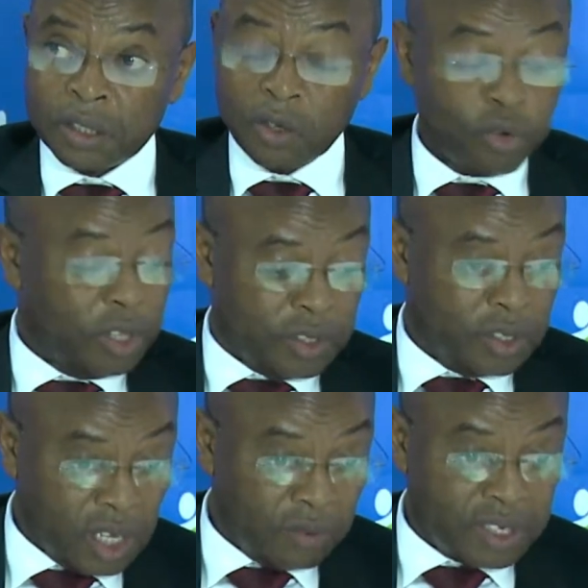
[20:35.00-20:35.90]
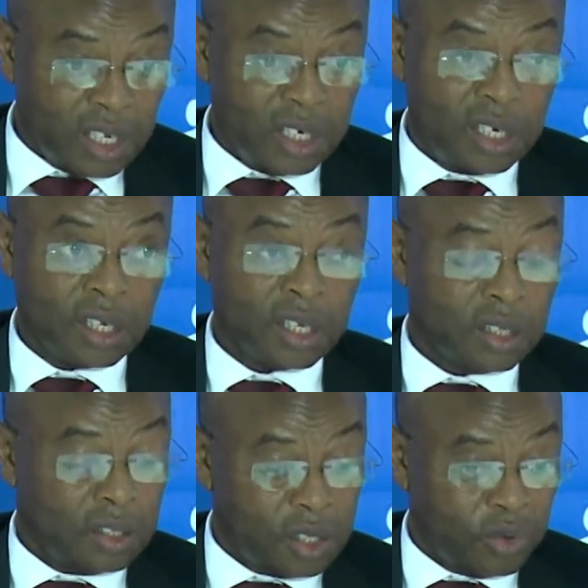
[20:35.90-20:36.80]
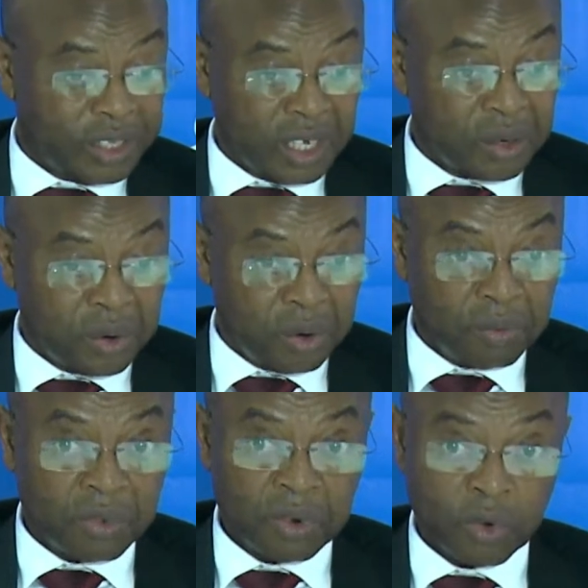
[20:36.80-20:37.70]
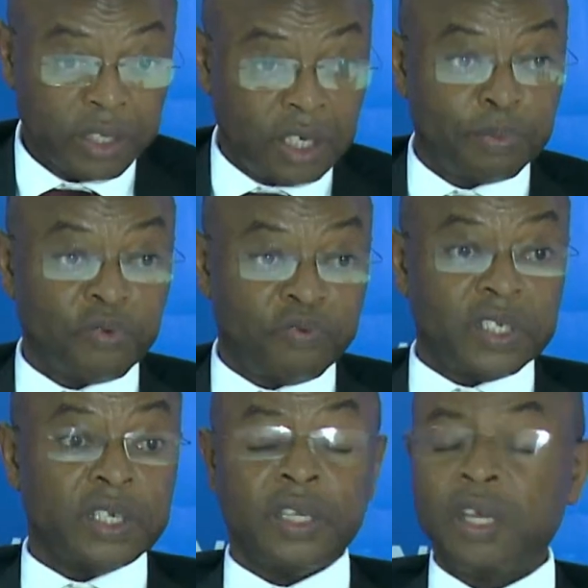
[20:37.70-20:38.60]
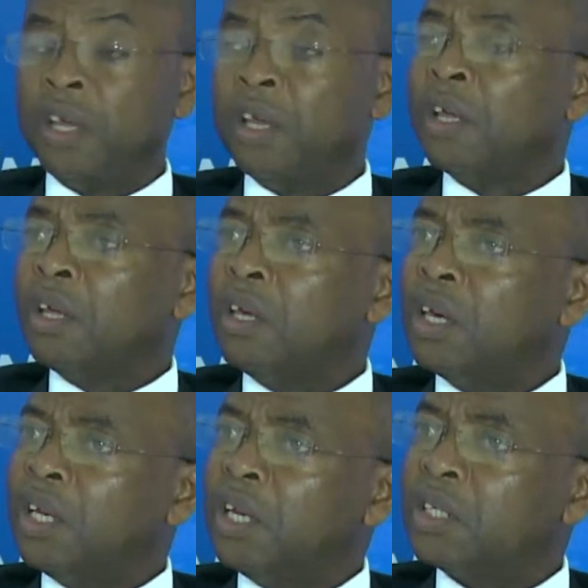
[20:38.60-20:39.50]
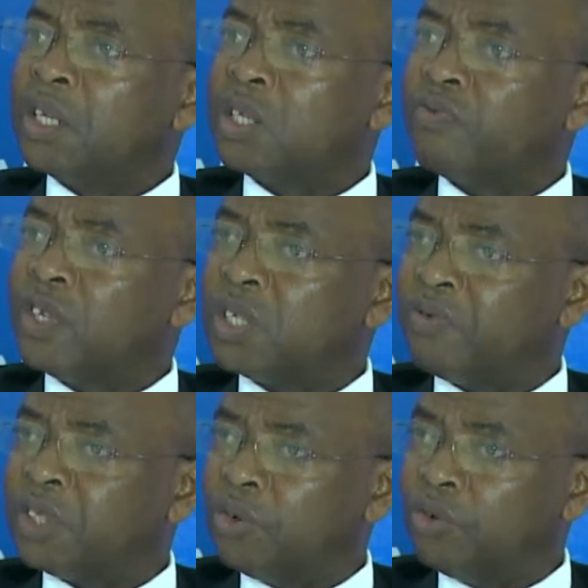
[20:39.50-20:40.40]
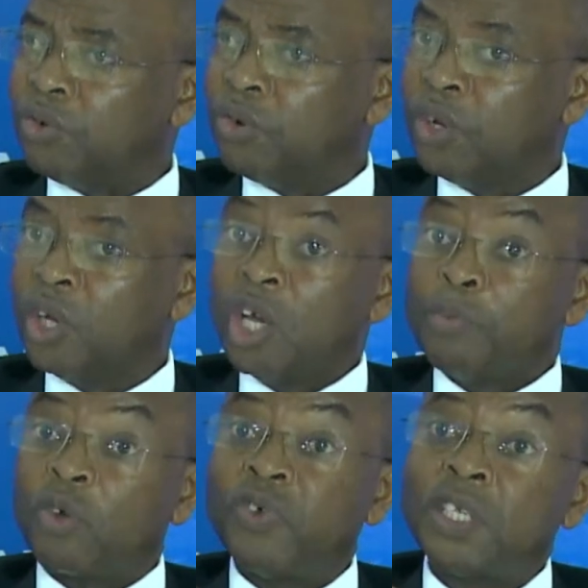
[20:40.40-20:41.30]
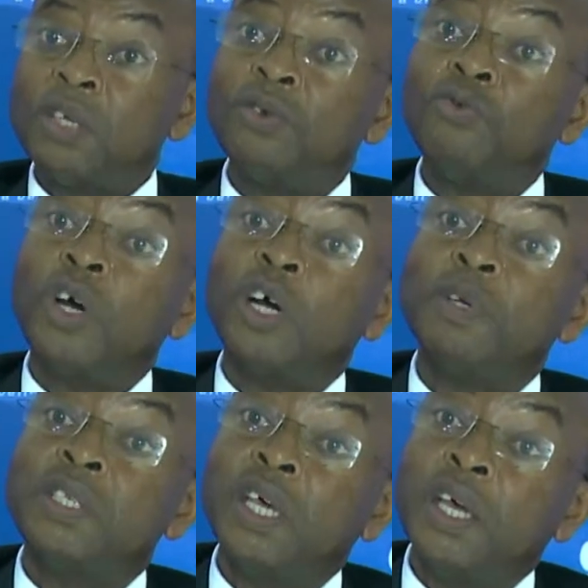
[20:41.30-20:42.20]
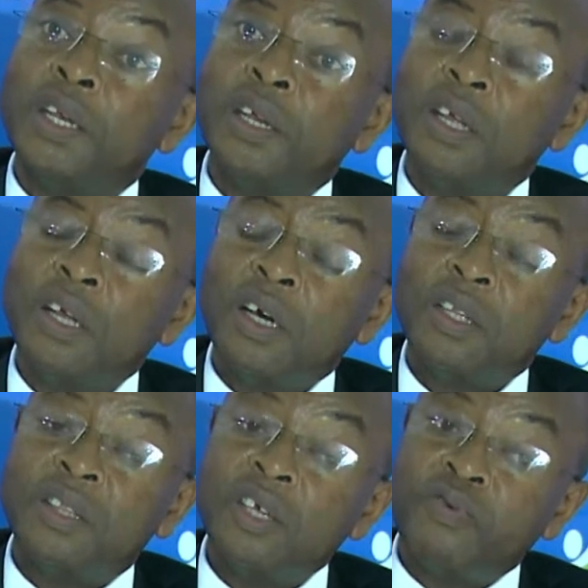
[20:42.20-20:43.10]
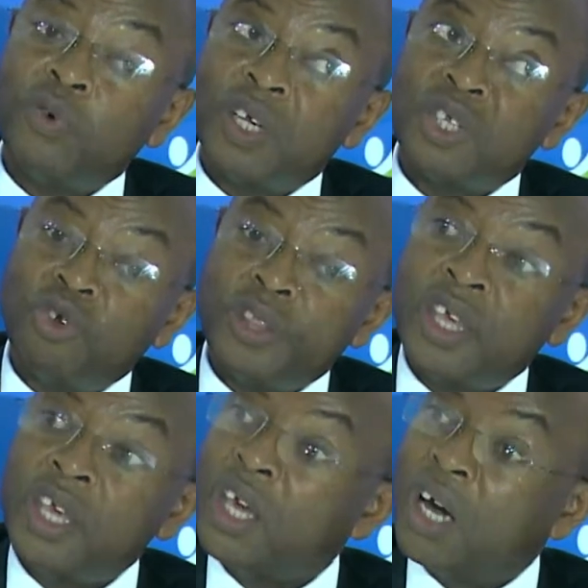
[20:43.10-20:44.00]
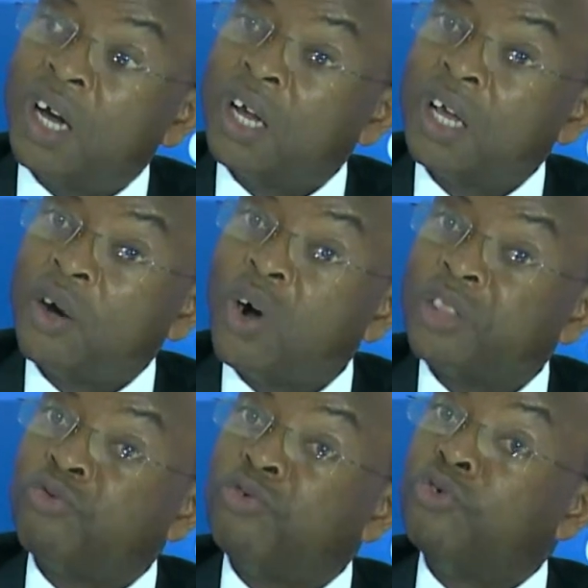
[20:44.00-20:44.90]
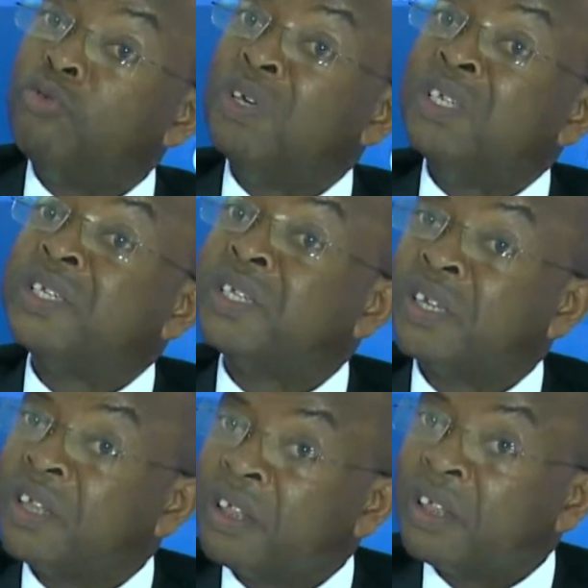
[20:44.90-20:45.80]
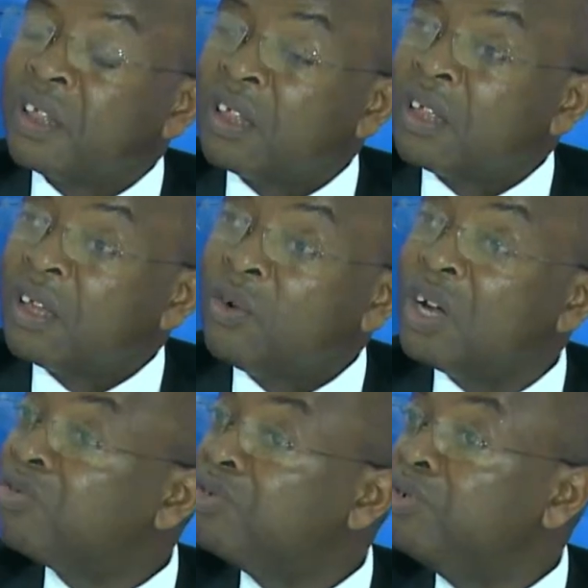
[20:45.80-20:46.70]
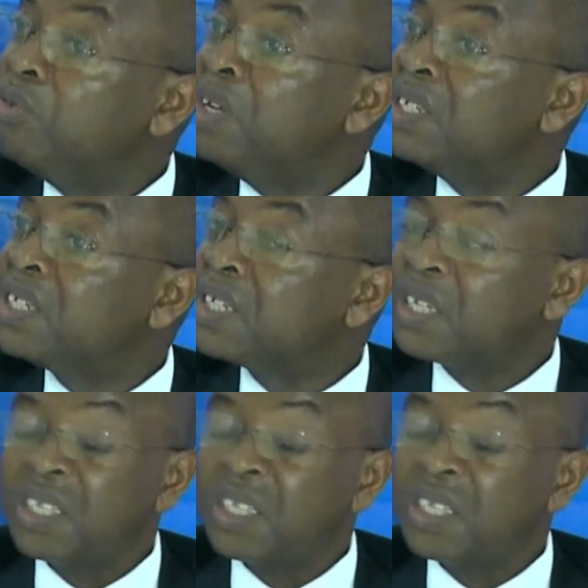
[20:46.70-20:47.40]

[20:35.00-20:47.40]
All the things I've said, this is your take home. What did the professor say here in NSSF this afternoon? Professor Nwagaba said that if he was not here, what would you miss? What would you miss?